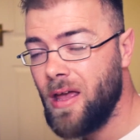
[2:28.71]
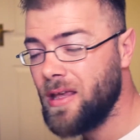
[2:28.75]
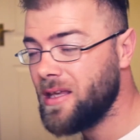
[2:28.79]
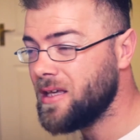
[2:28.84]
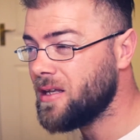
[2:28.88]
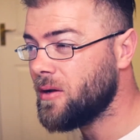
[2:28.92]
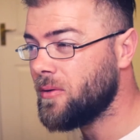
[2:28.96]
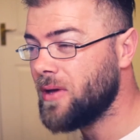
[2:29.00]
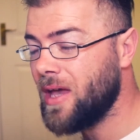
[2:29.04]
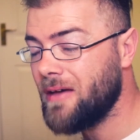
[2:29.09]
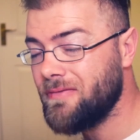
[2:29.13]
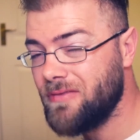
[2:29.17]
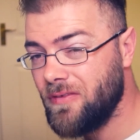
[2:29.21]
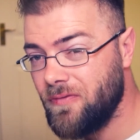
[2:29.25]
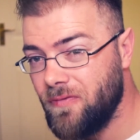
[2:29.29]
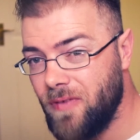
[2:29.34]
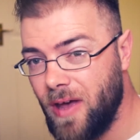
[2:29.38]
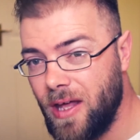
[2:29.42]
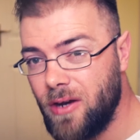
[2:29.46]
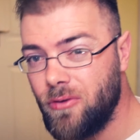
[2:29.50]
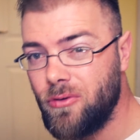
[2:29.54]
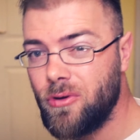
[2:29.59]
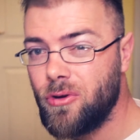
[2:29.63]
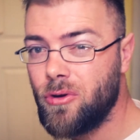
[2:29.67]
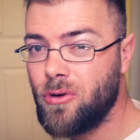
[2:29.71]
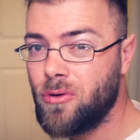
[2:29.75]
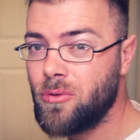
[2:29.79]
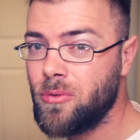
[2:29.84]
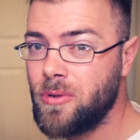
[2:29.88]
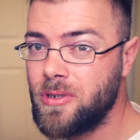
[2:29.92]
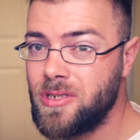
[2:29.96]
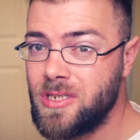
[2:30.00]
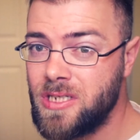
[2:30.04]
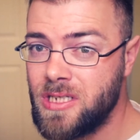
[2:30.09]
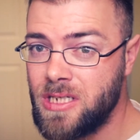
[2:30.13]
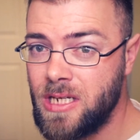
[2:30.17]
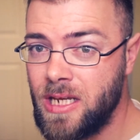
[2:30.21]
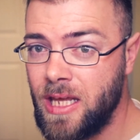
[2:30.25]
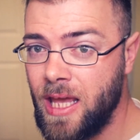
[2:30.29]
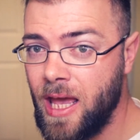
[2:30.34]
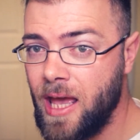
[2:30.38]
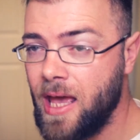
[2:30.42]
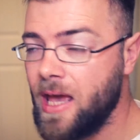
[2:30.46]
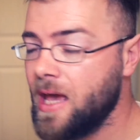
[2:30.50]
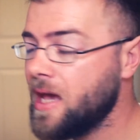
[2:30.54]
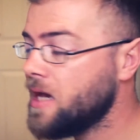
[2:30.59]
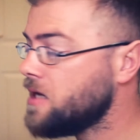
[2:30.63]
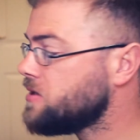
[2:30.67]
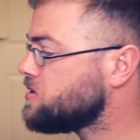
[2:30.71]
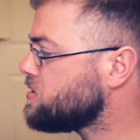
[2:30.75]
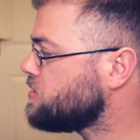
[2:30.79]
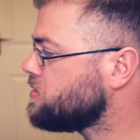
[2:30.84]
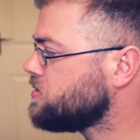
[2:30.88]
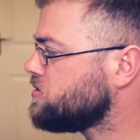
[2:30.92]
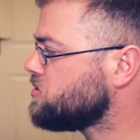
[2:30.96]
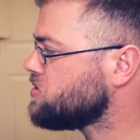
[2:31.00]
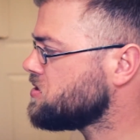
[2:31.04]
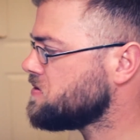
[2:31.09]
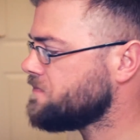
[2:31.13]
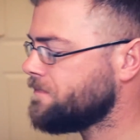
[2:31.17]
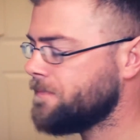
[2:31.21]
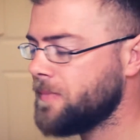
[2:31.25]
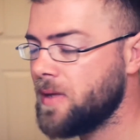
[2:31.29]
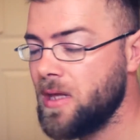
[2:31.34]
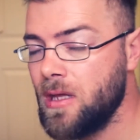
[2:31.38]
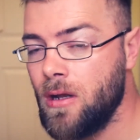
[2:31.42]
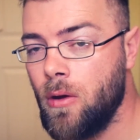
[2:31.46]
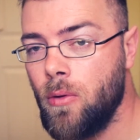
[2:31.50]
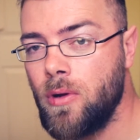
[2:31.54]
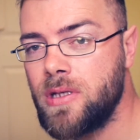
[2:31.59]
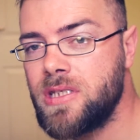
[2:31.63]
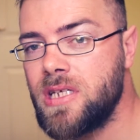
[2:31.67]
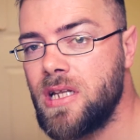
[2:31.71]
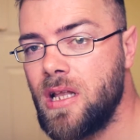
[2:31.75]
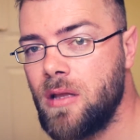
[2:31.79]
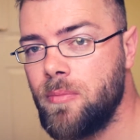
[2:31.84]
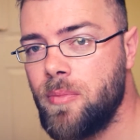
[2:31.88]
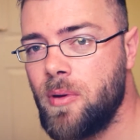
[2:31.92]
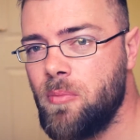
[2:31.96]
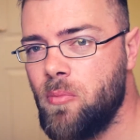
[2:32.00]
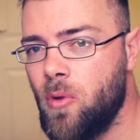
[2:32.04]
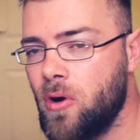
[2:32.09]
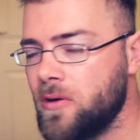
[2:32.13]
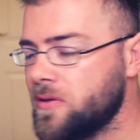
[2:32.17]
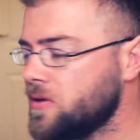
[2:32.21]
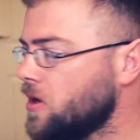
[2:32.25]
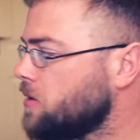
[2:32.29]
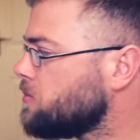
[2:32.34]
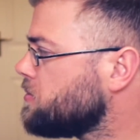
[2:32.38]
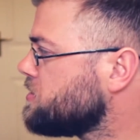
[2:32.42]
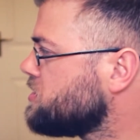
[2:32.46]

you have to feather it, otherwise you see the edge, and it's just, it's a little bit more time